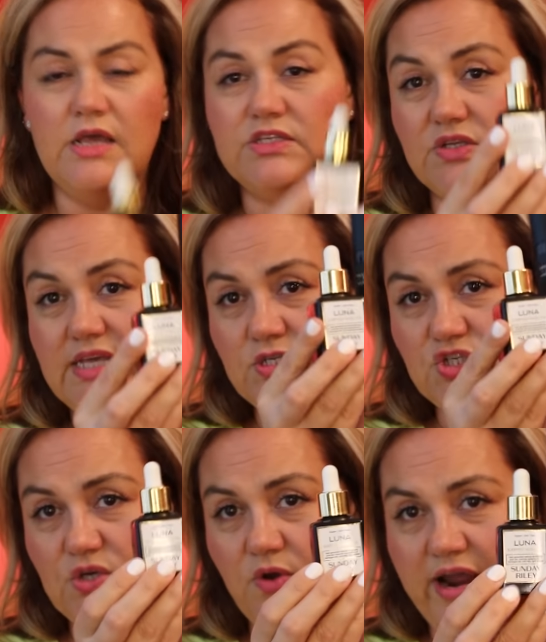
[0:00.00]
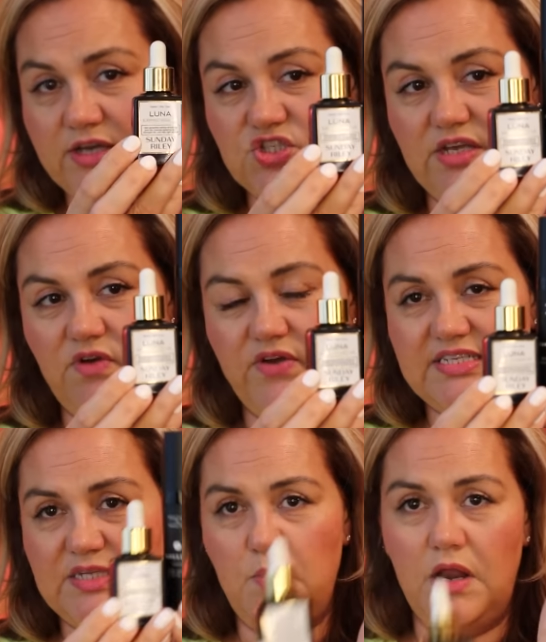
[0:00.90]
So these two are actually very
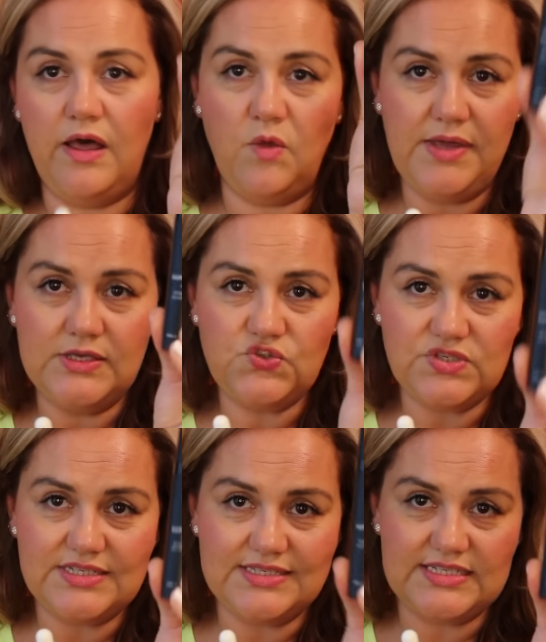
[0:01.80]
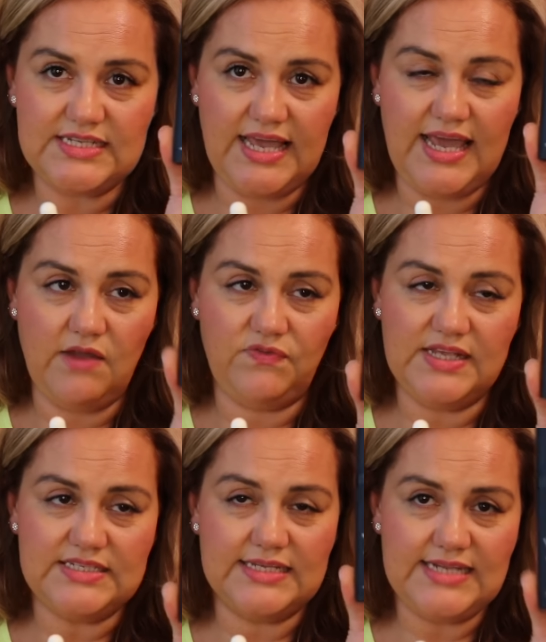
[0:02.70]
similar. I'll be interested to see if
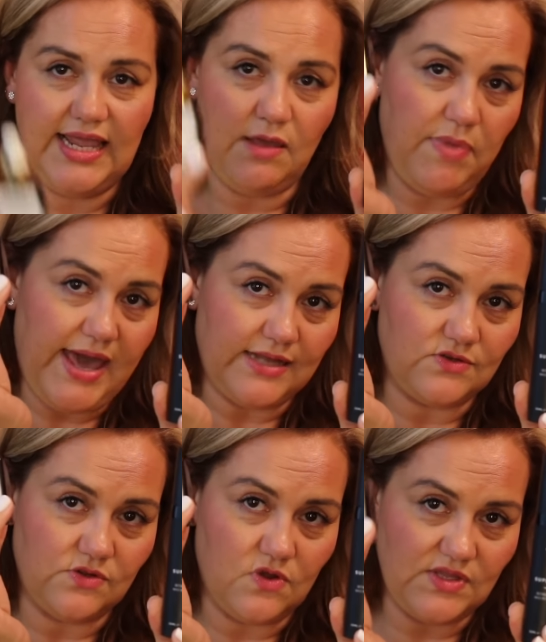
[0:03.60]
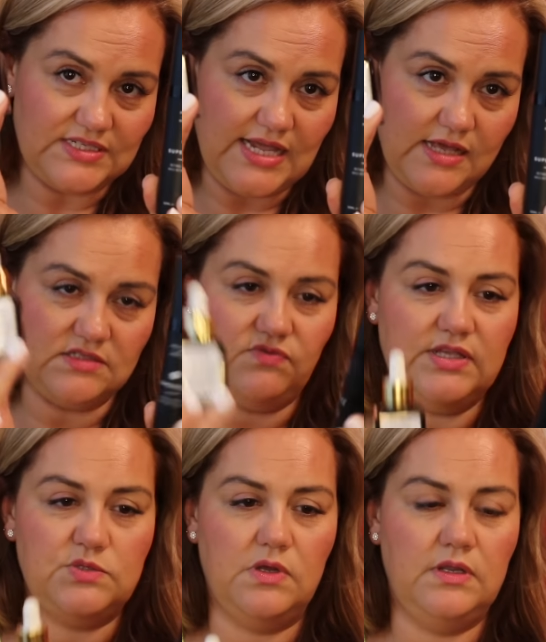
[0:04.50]
this has any impact on the sales of
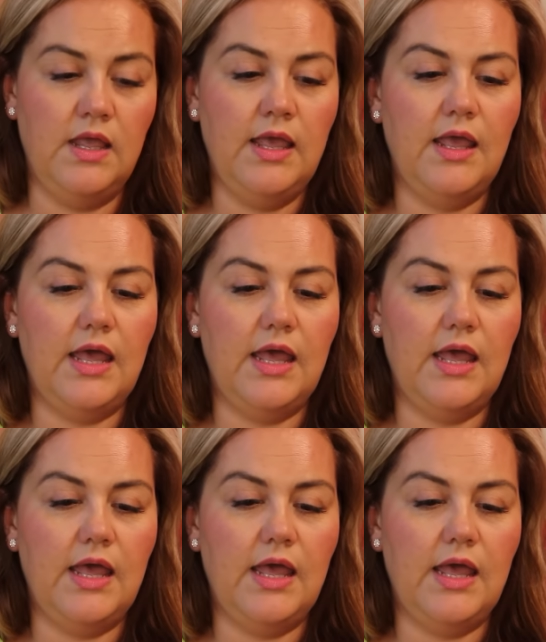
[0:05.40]
this one.